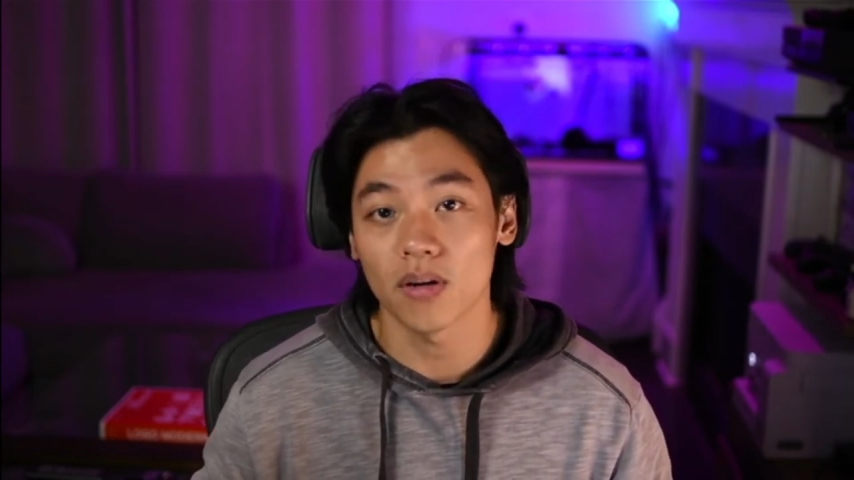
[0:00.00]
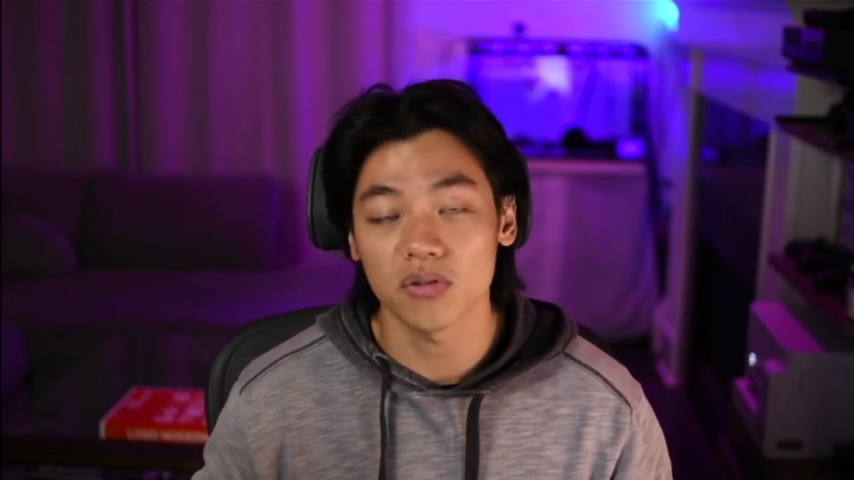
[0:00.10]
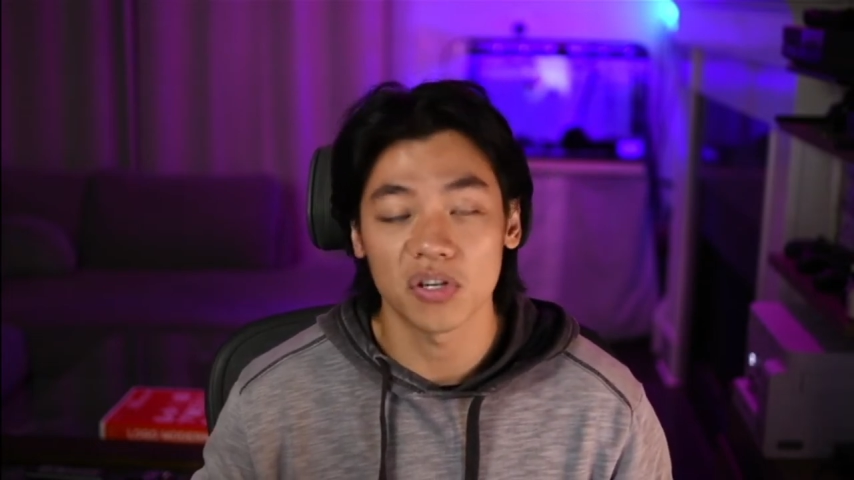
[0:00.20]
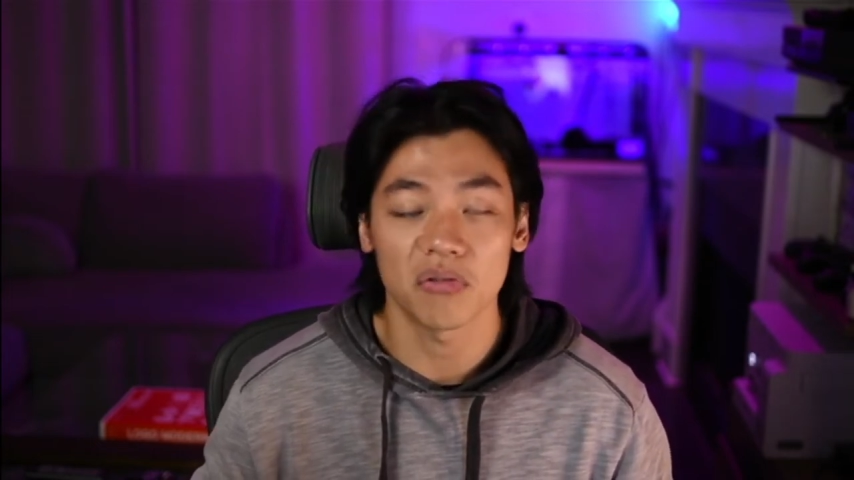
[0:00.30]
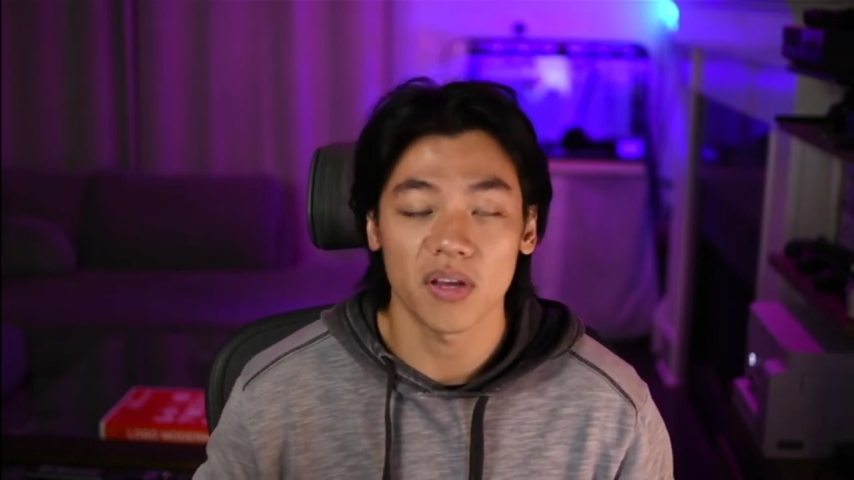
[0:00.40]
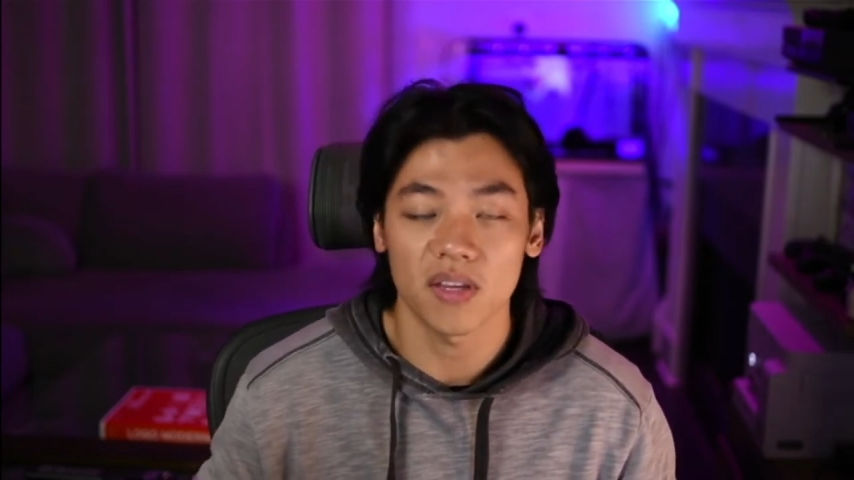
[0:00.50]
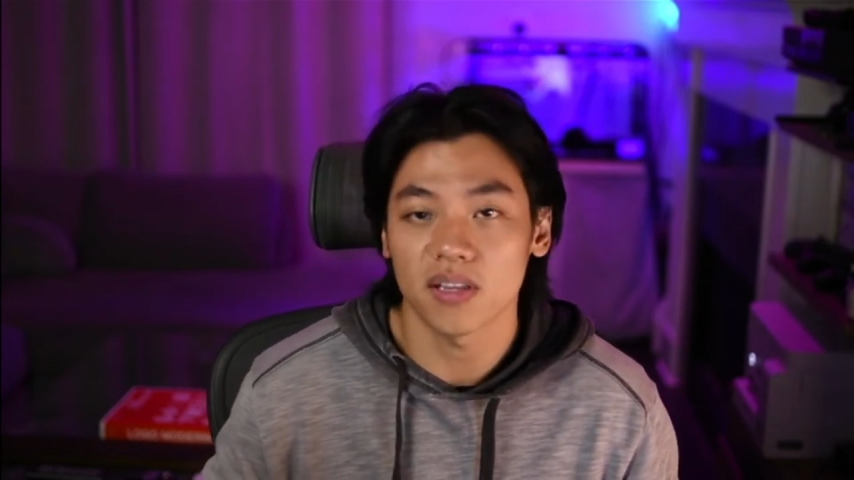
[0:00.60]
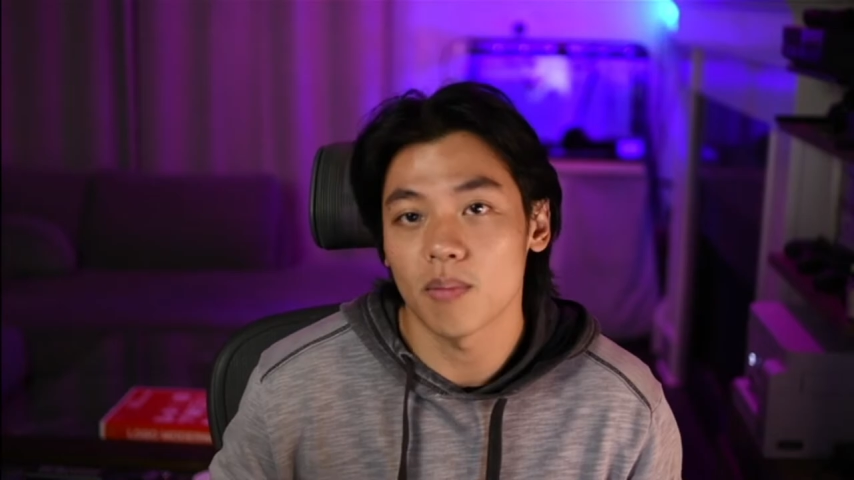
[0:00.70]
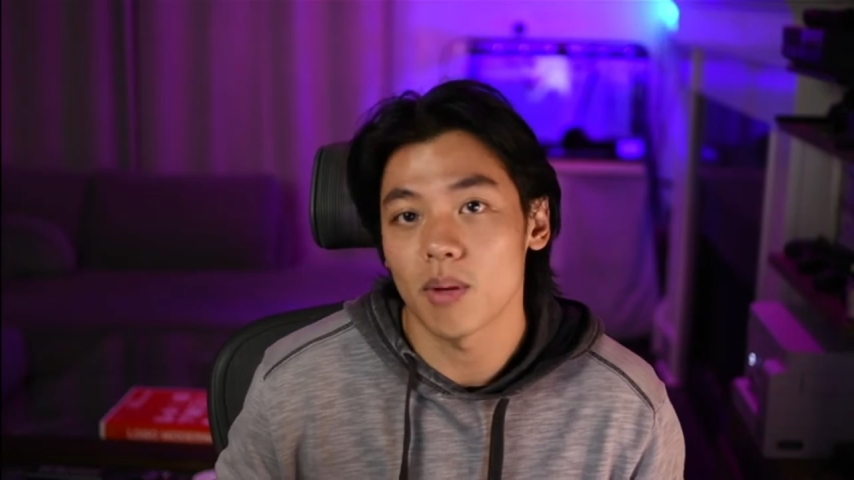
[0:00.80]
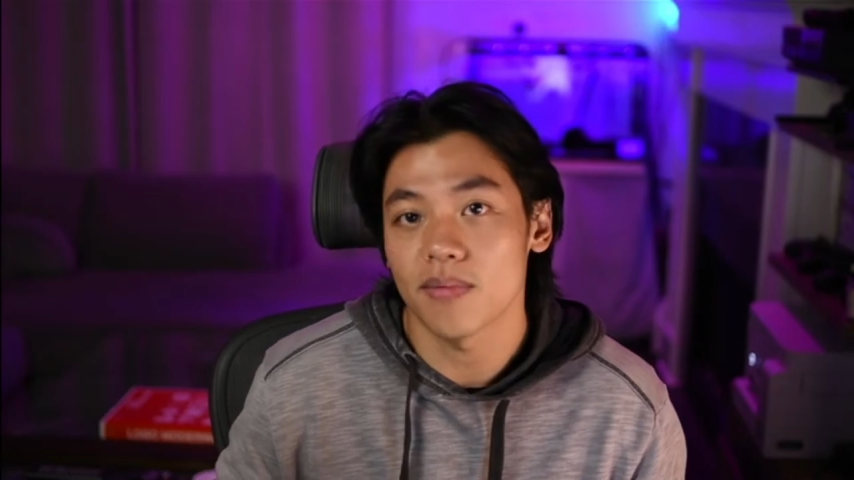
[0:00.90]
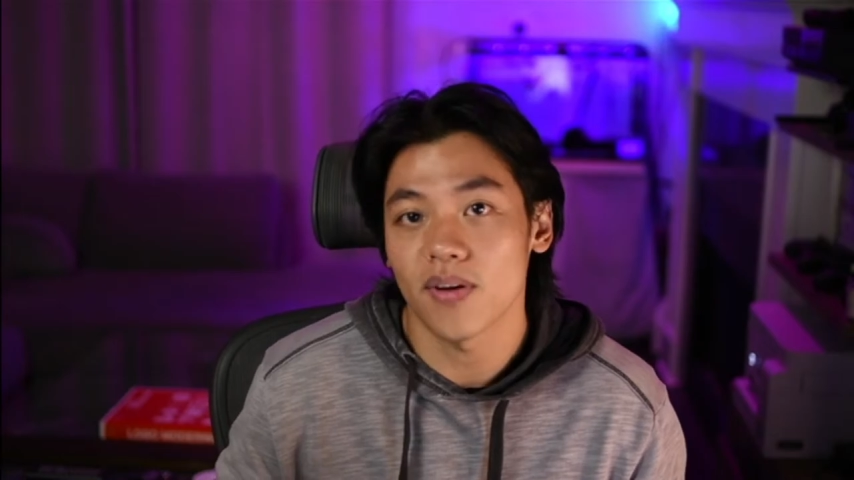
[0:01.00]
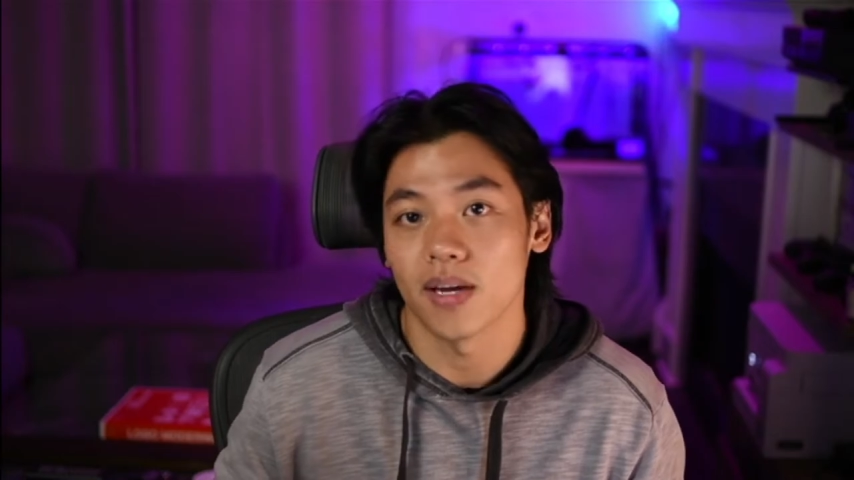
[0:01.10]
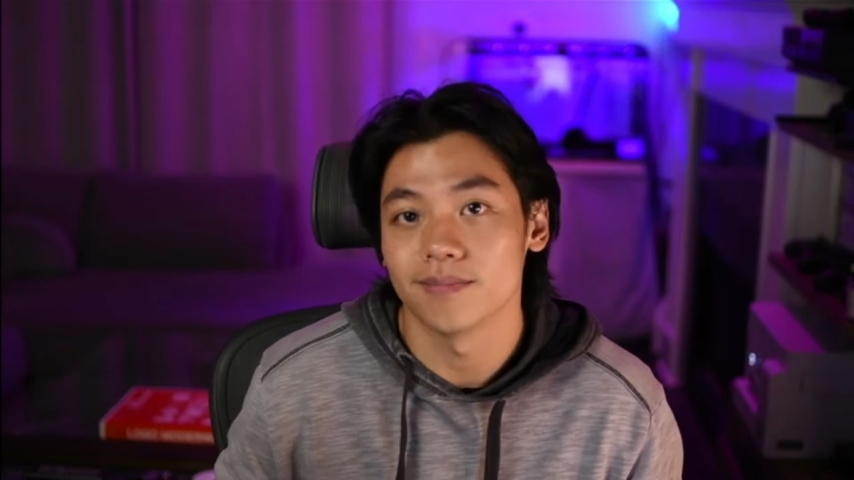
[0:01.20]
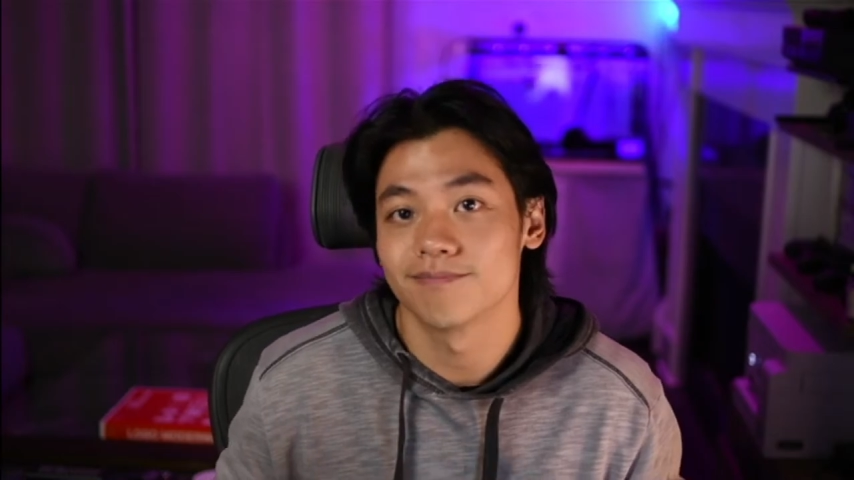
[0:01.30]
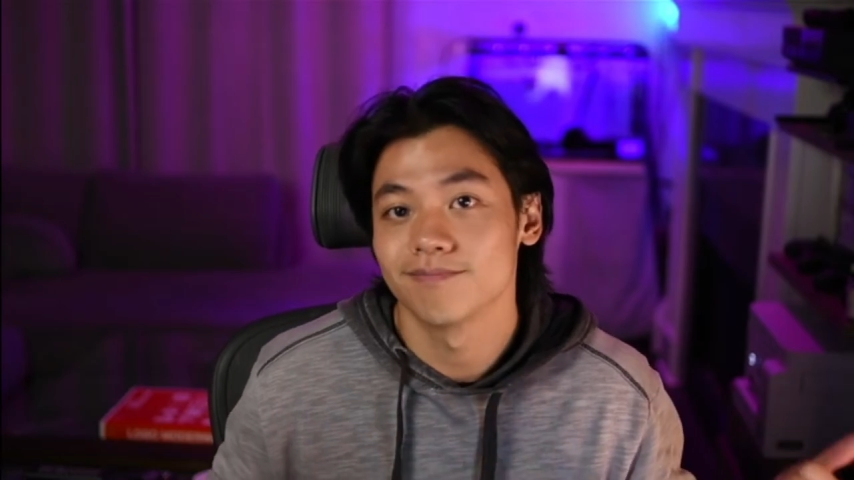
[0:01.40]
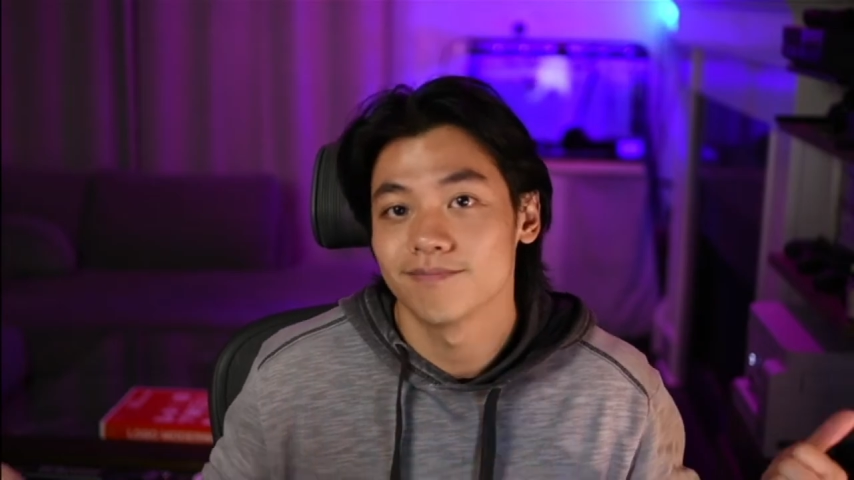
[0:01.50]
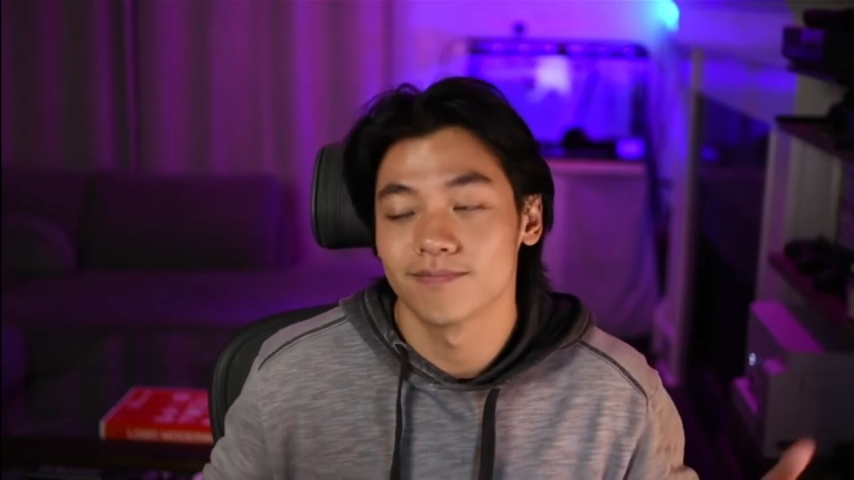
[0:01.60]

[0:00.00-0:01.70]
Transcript: so I think they may be fine. Okay,